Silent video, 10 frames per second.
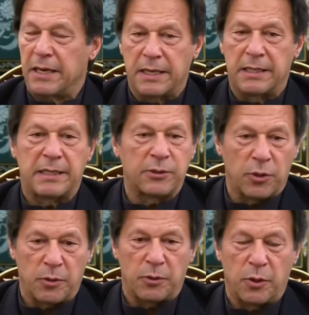countries
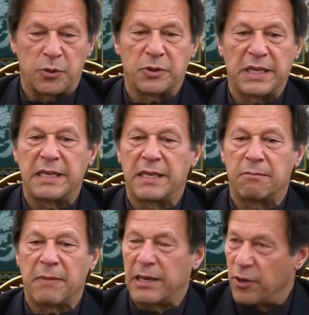or to the
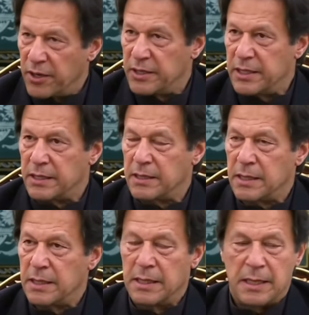Indian minorities,
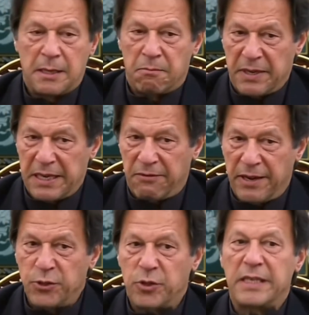but
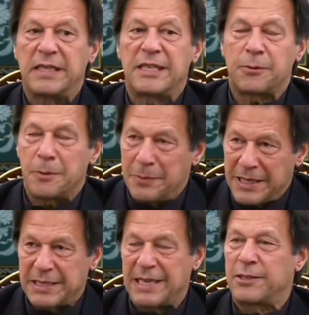eventually this will be a
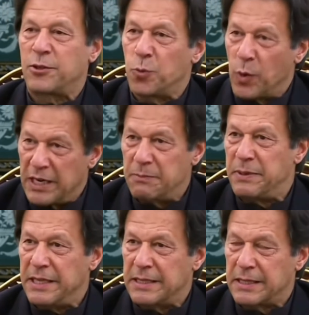threat to world
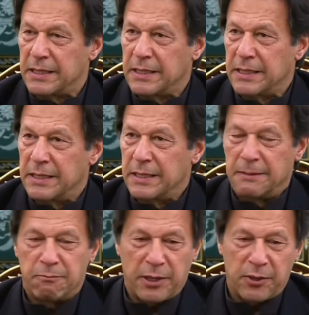peace.
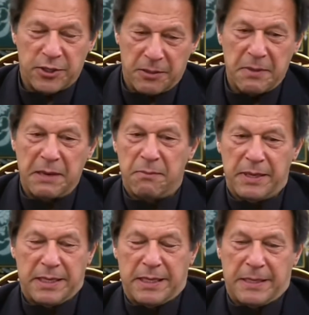Because
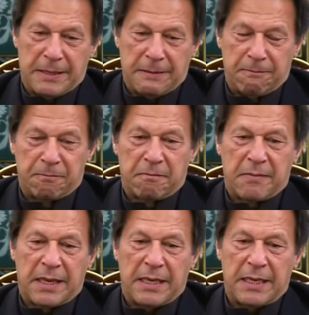remember,
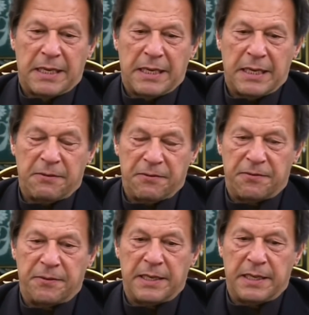if